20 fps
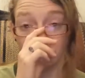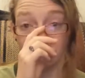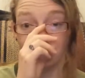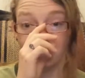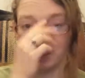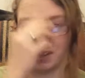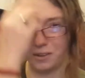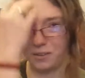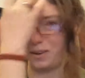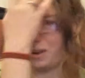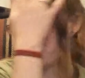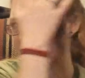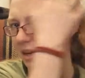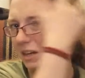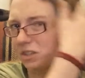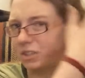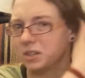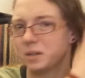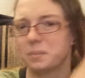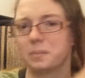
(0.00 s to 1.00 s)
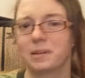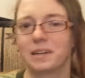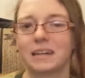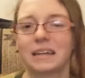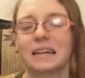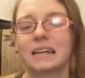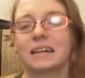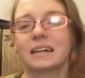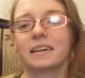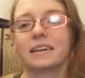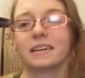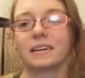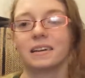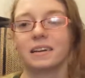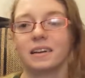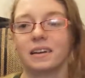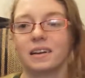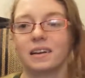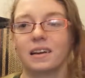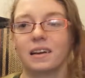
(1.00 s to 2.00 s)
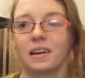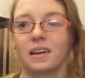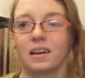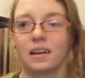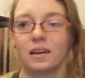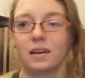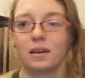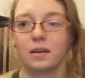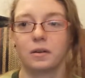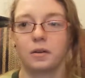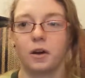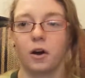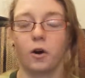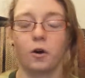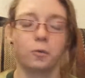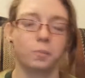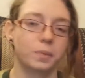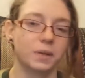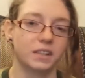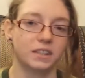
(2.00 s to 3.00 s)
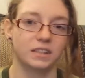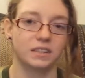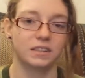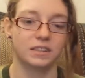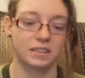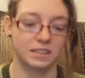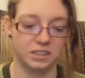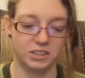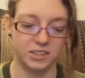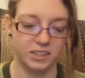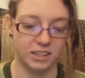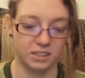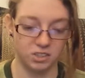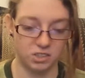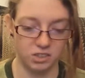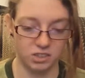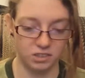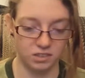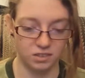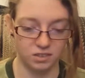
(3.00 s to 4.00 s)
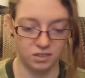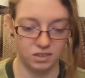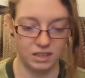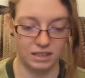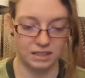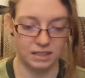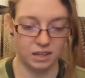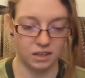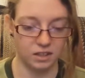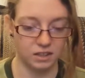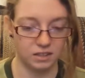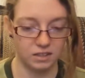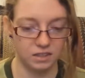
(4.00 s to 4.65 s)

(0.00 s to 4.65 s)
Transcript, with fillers: You know, I'm actually pretty open to suggestions, etc.,